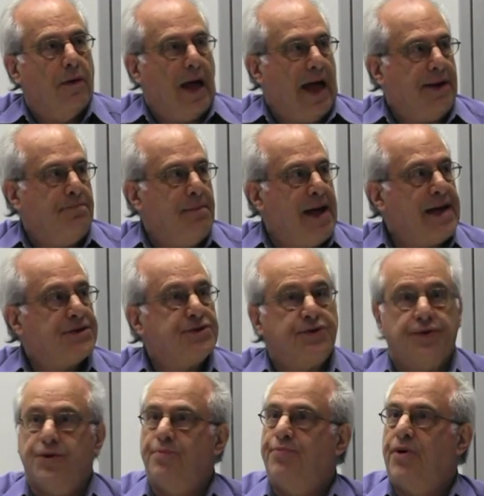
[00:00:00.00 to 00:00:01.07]
had
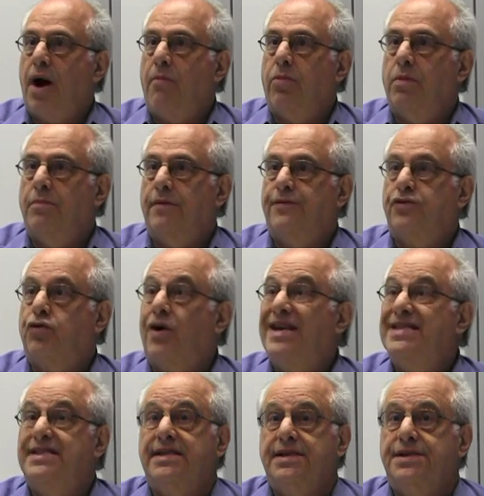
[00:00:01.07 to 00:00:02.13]
mastered the problem of
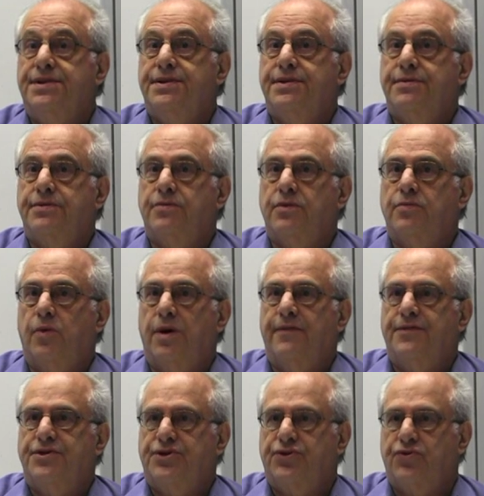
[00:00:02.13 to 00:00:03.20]
crises, one
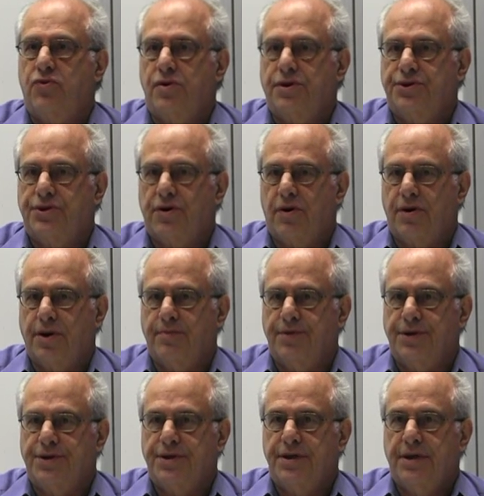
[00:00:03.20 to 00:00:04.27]
of his strongest
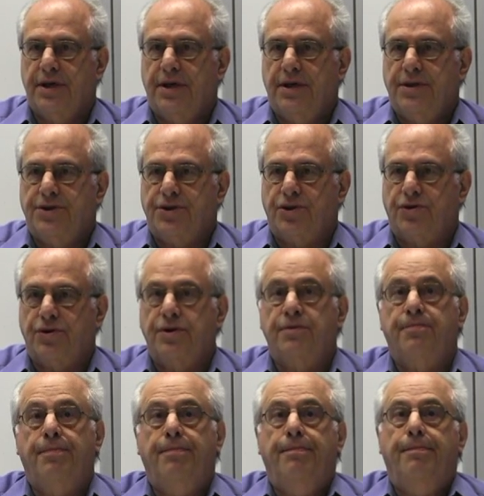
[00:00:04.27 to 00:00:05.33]
arguments. You
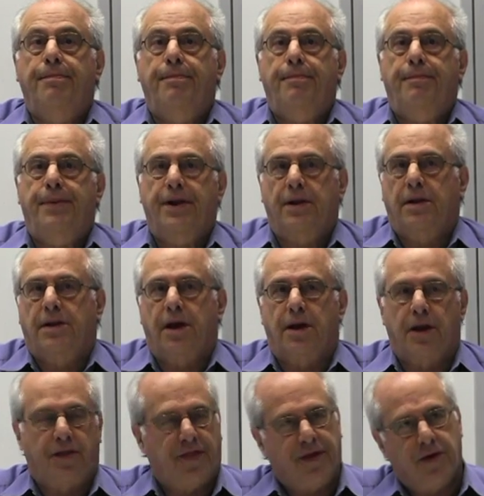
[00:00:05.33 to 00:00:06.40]
couldn't build
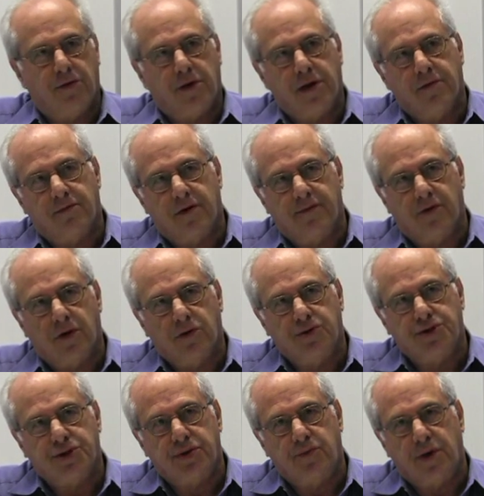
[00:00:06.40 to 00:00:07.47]
on a theory of
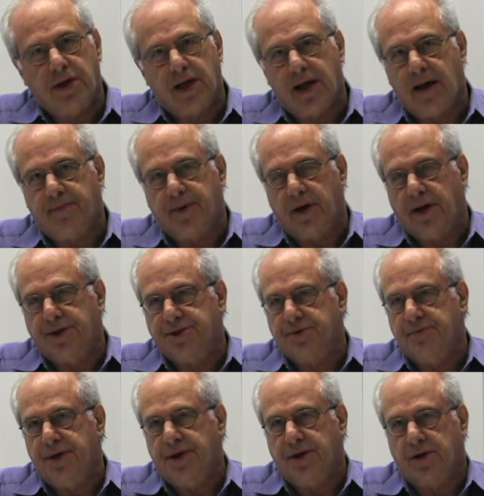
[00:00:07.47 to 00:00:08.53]
revolution when
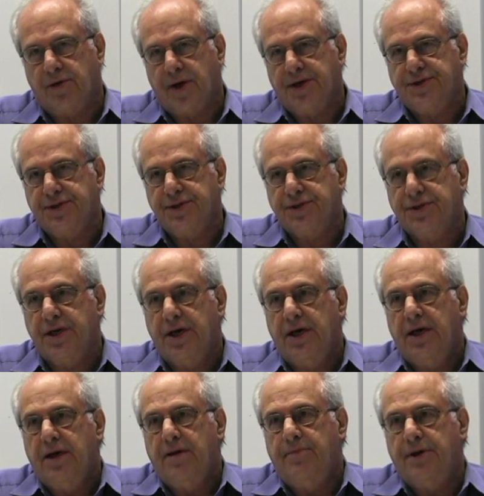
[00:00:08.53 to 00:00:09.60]
capitalism hit a crisis,
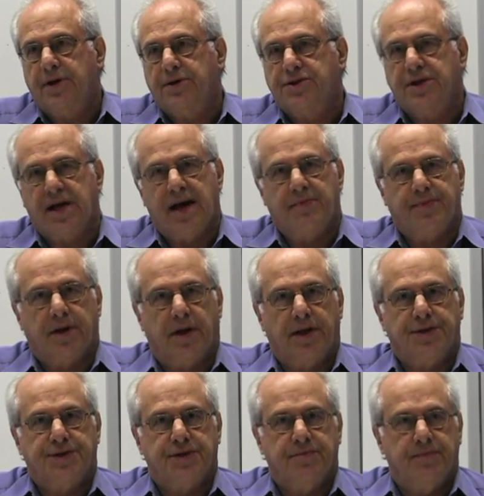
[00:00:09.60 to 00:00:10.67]
because
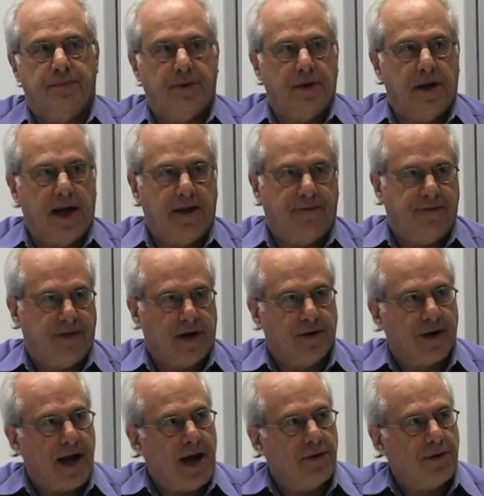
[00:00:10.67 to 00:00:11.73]
capitalism had
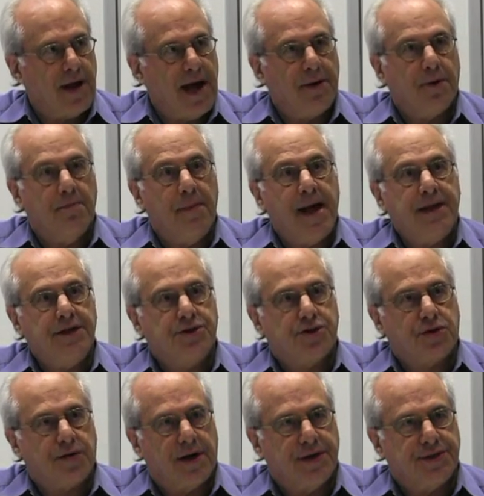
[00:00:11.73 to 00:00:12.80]
figured out how to
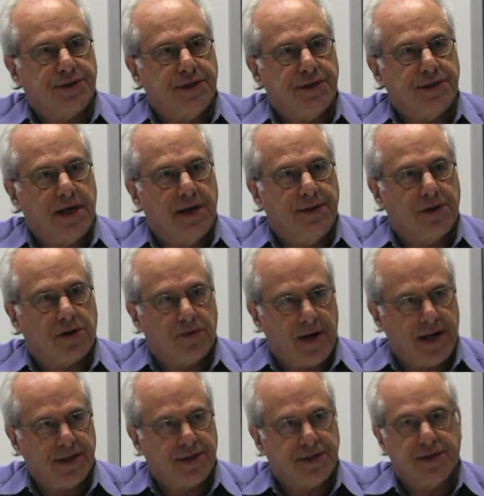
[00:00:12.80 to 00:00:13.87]
manage crises, and the
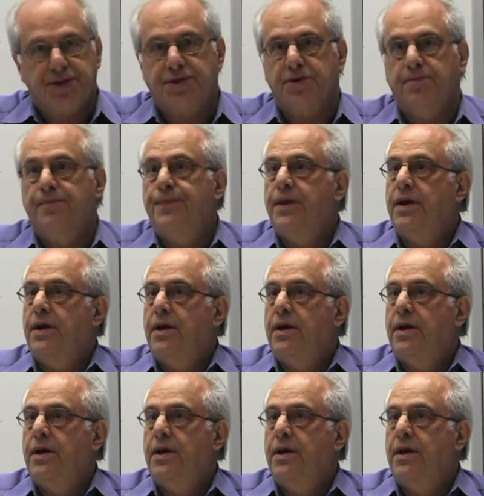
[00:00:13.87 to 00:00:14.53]
credit system